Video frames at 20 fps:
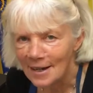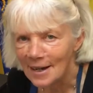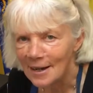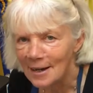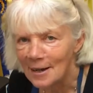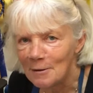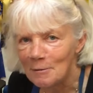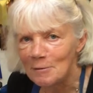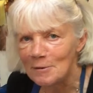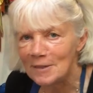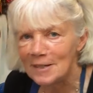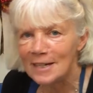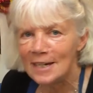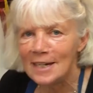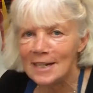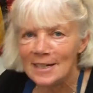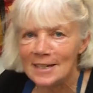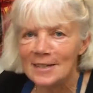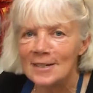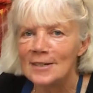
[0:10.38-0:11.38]
I was
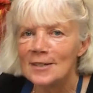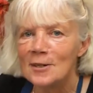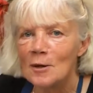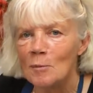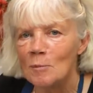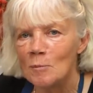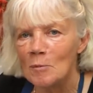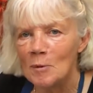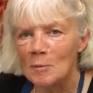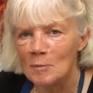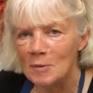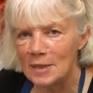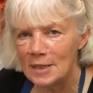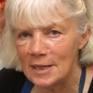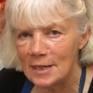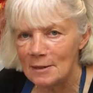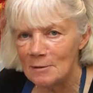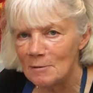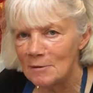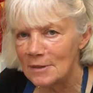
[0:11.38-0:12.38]
keen to stop when we
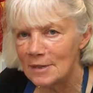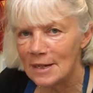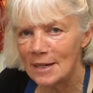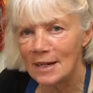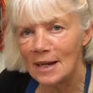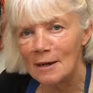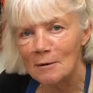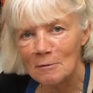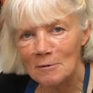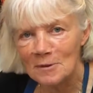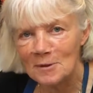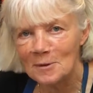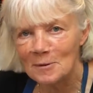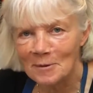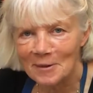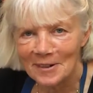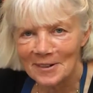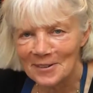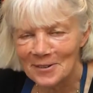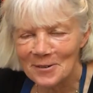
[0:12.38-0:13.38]
did was that I wasn't
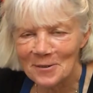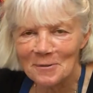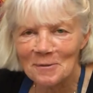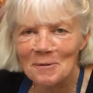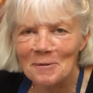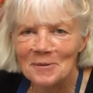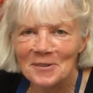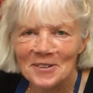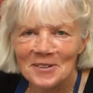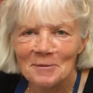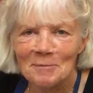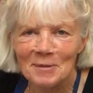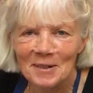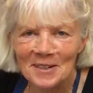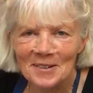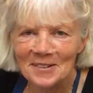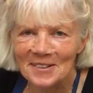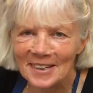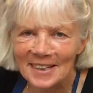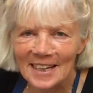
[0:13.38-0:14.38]
quite sure what we should be
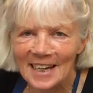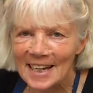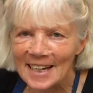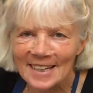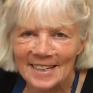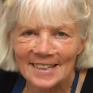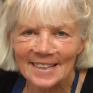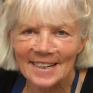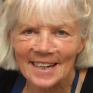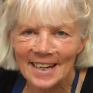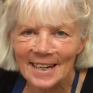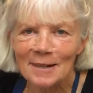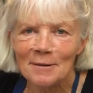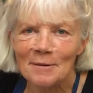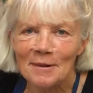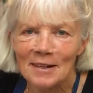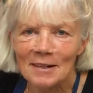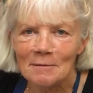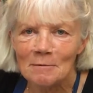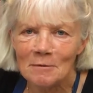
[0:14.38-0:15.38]
doing next
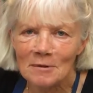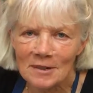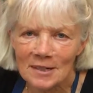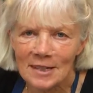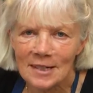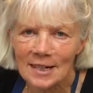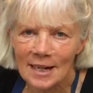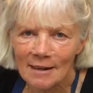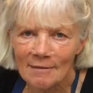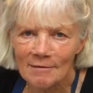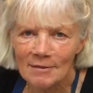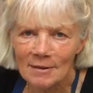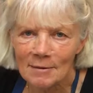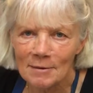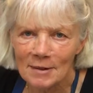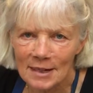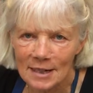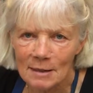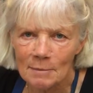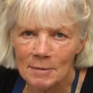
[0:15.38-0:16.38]
anyway, and wanted to have a
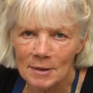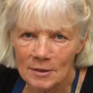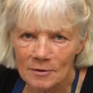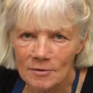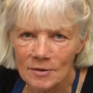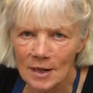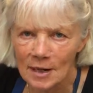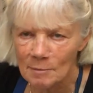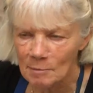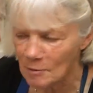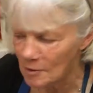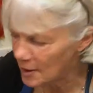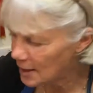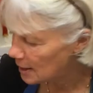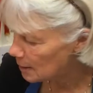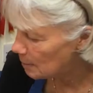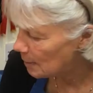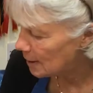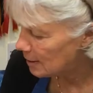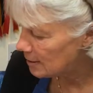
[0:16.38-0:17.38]
little bit of time to
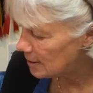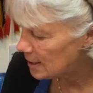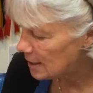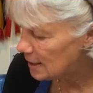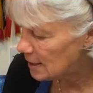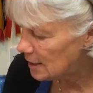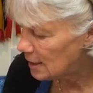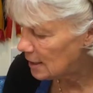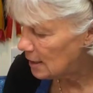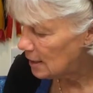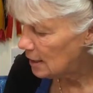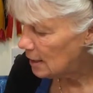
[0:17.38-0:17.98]
think about it.